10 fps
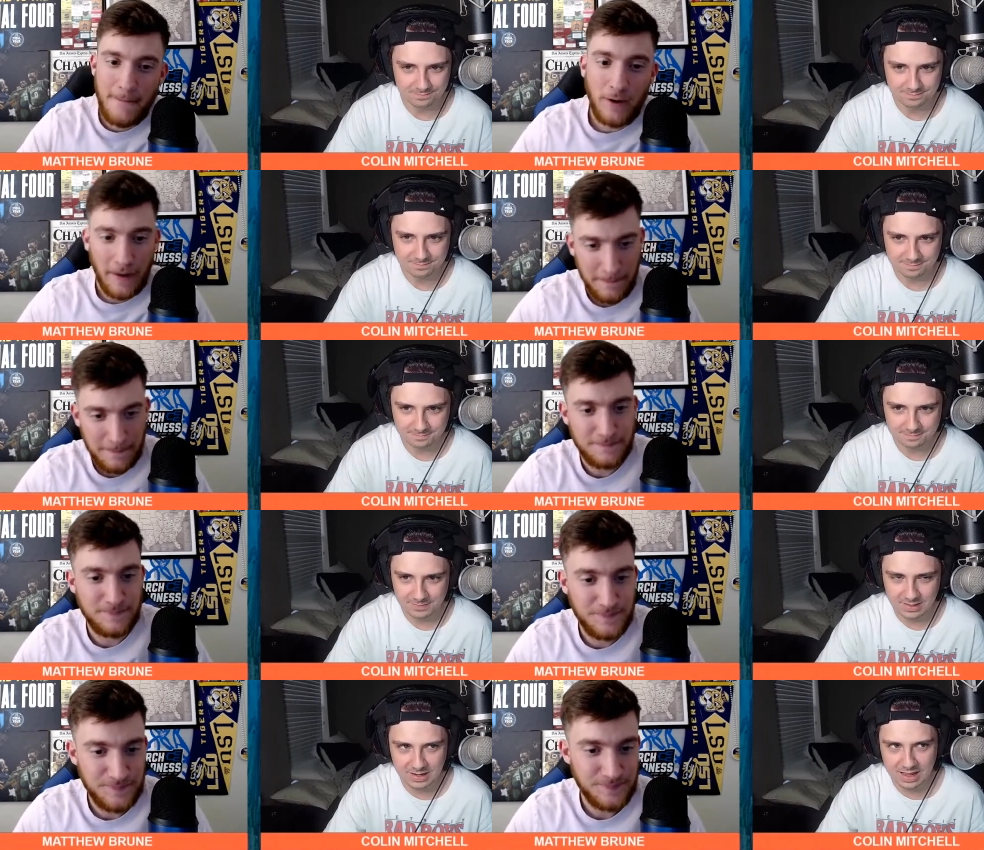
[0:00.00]
Speaker 1: Okay.
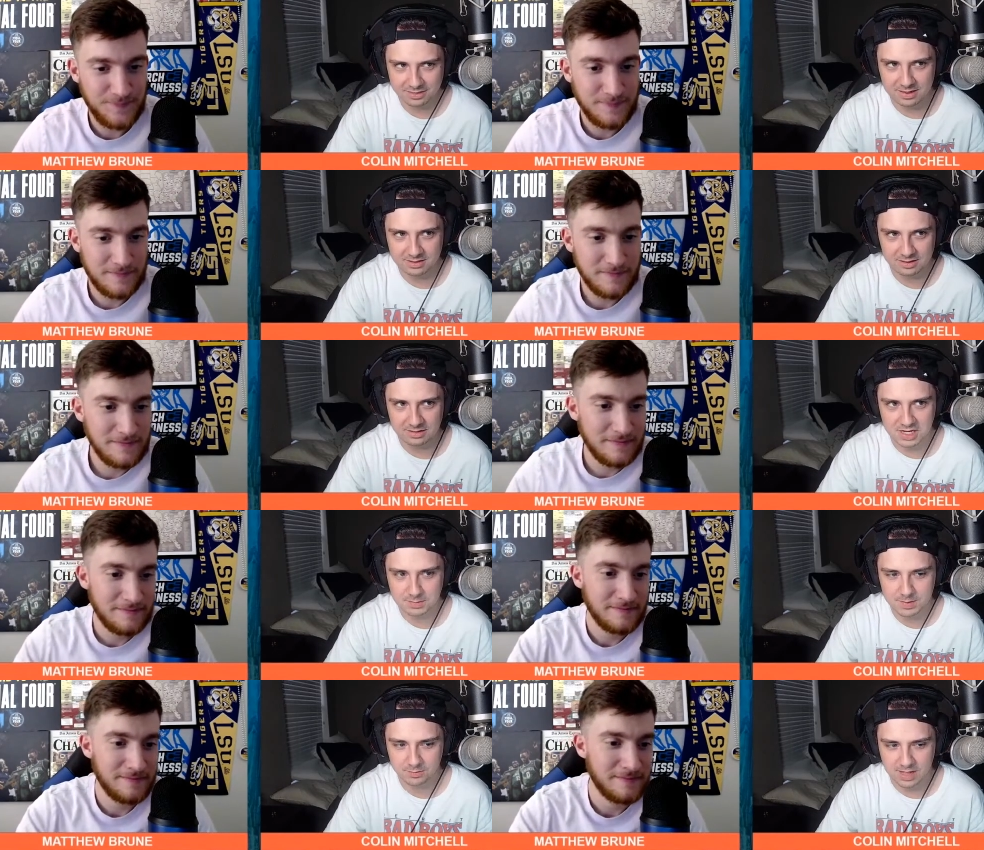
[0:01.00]
I think that a lot
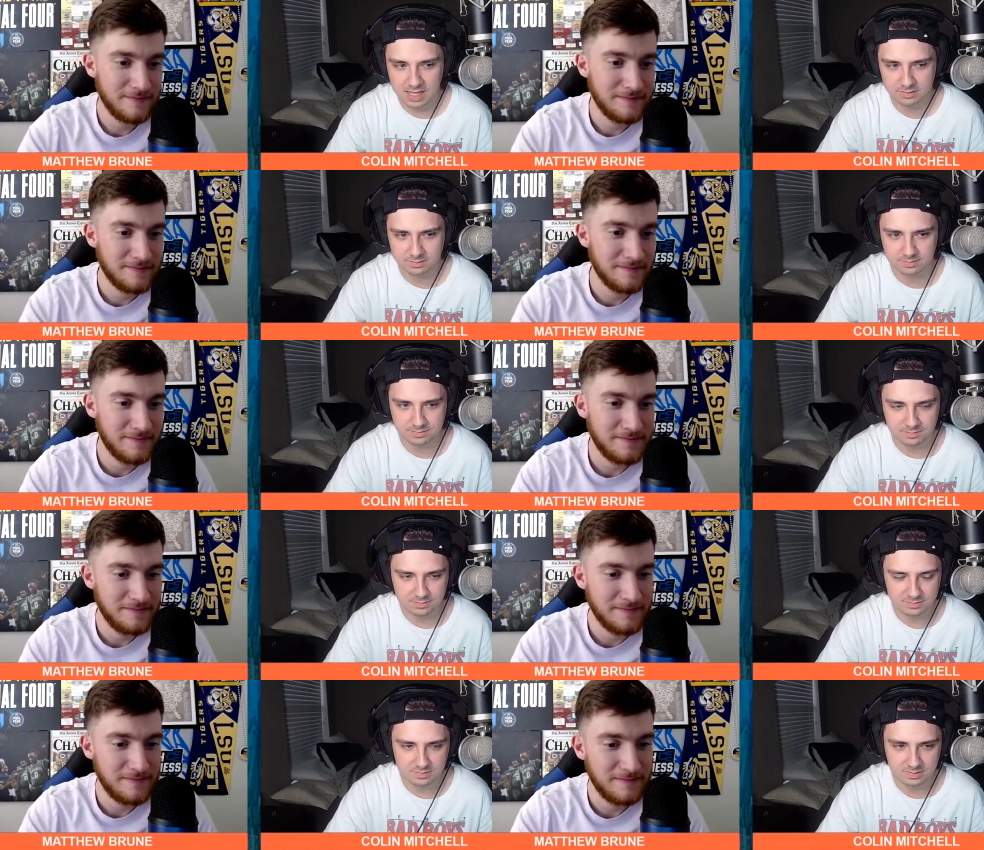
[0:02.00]
of people have him
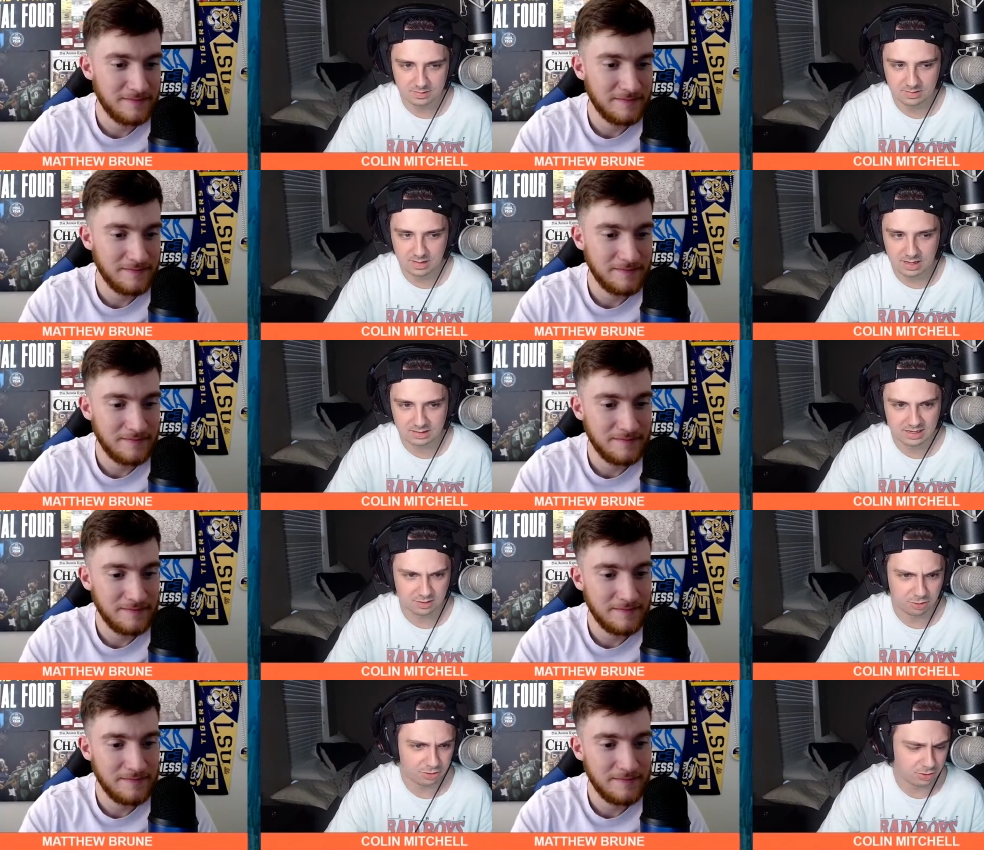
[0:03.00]
in
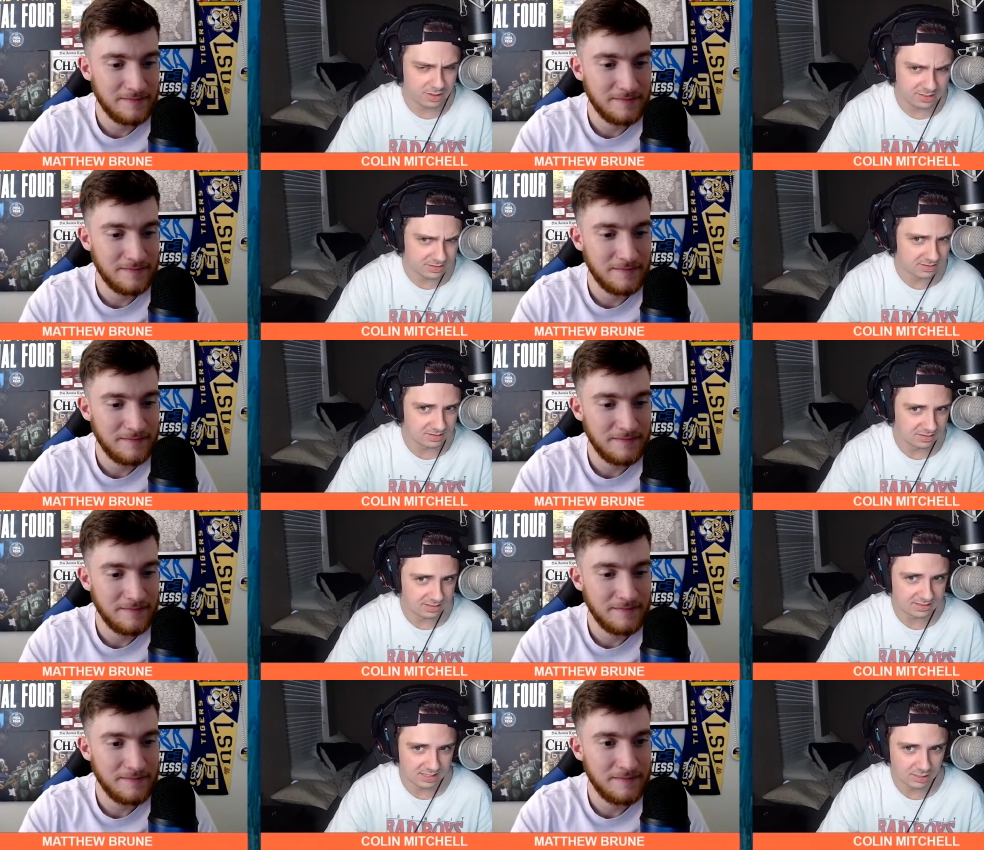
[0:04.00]
like the 30s,
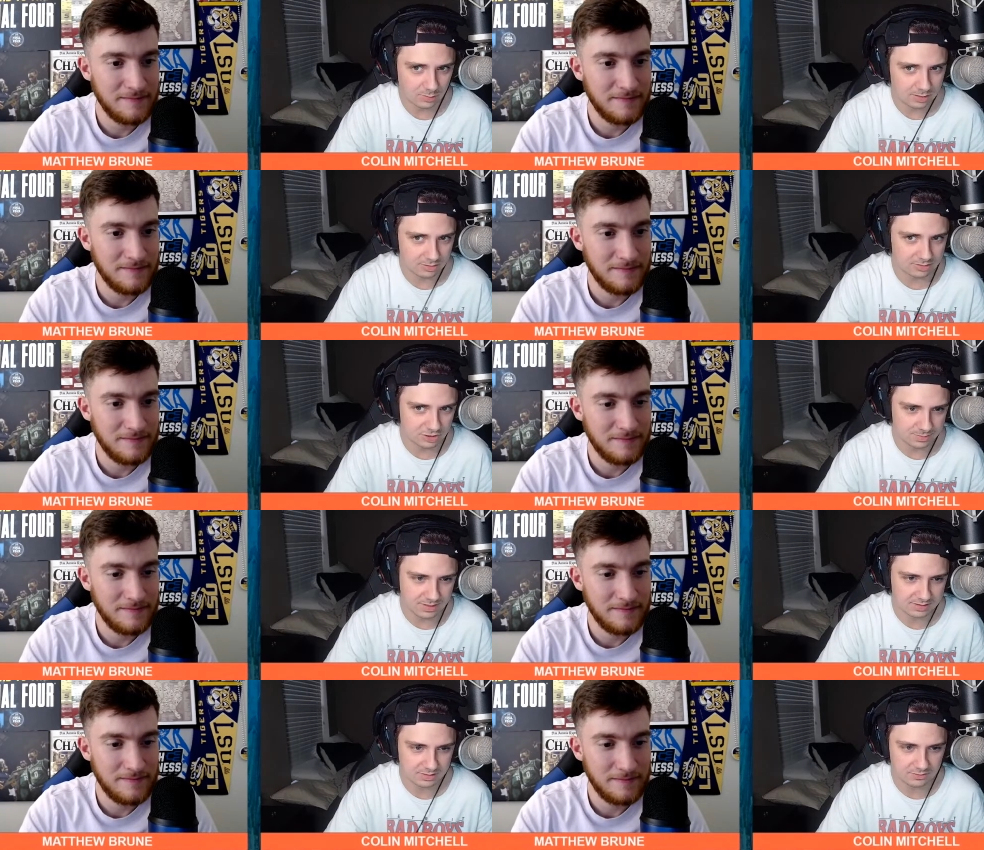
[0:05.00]
kind of second rounder, just
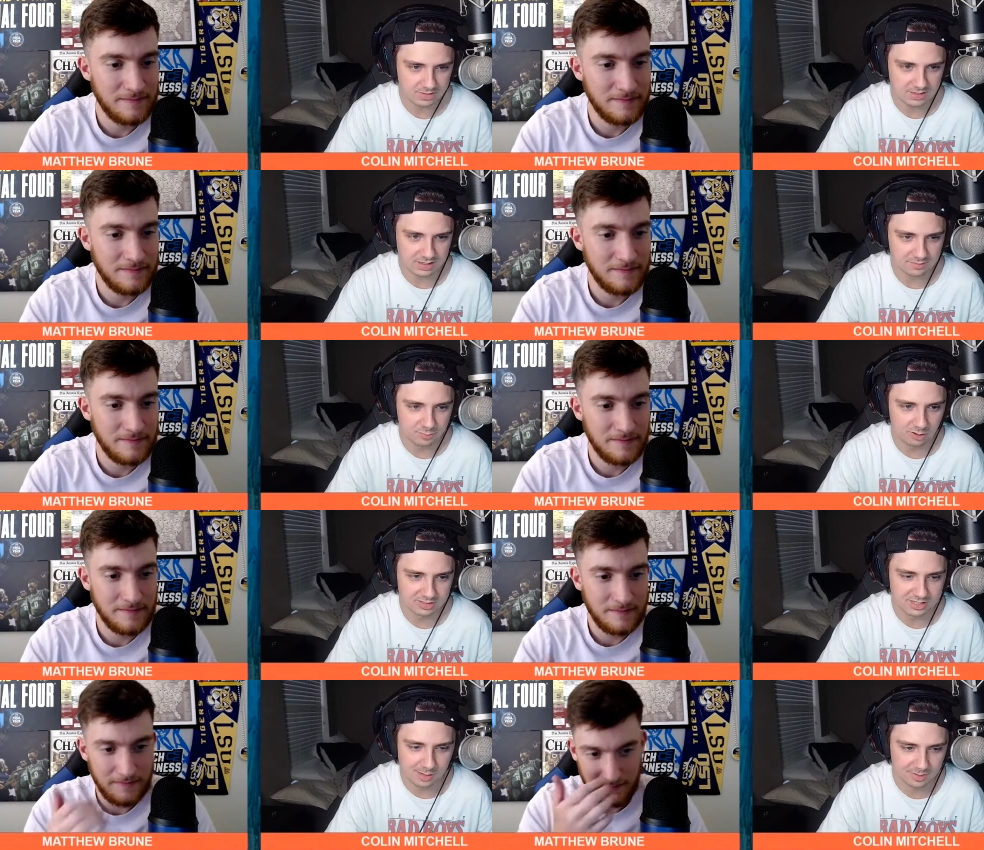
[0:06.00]
because of his kind of ball
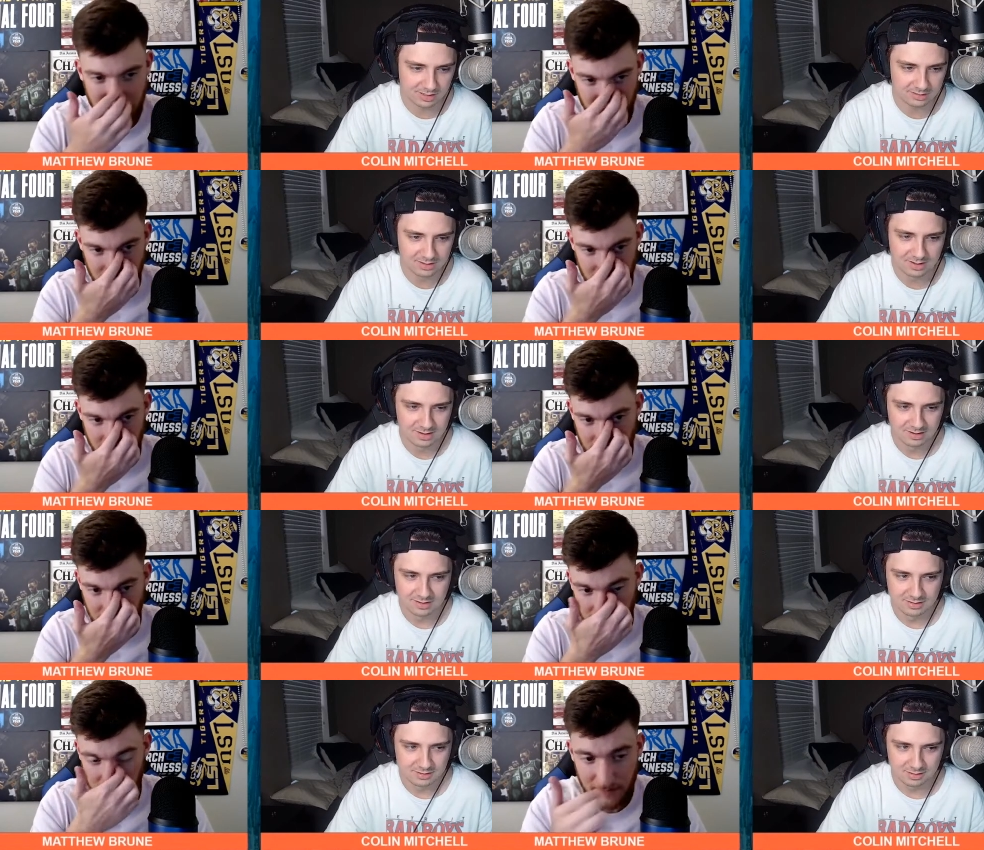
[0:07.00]
stopping,
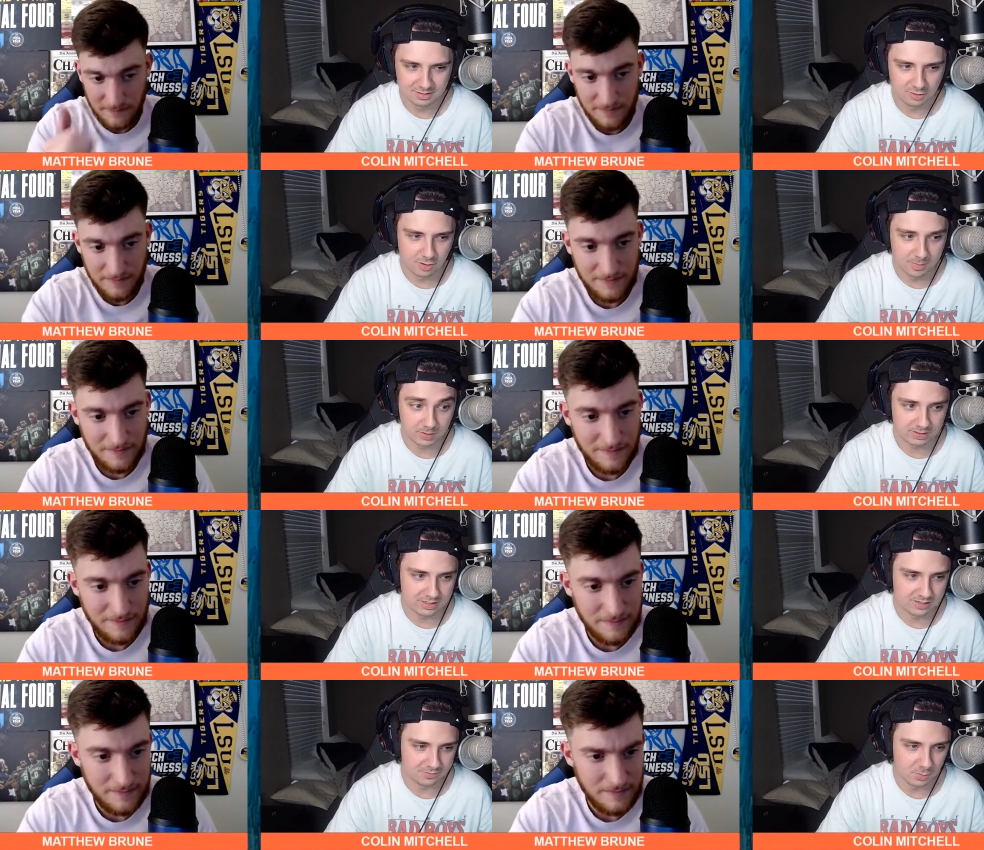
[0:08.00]
uh, you know,
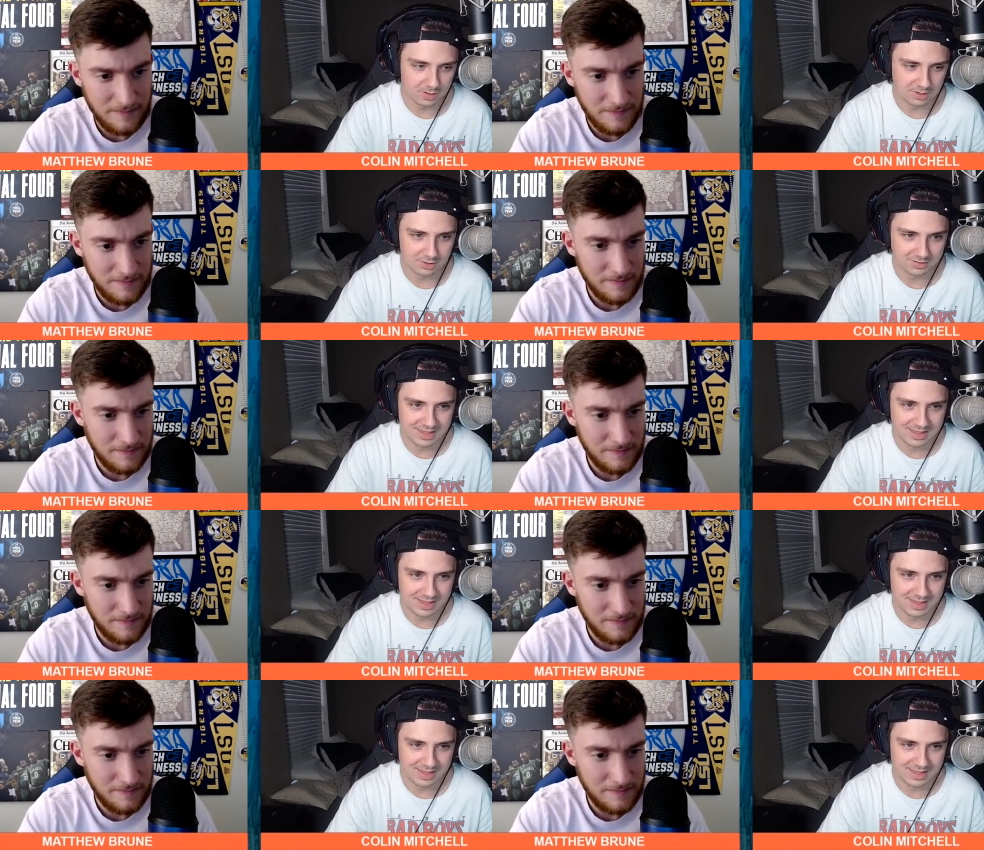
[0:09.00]
ability, if we want to call it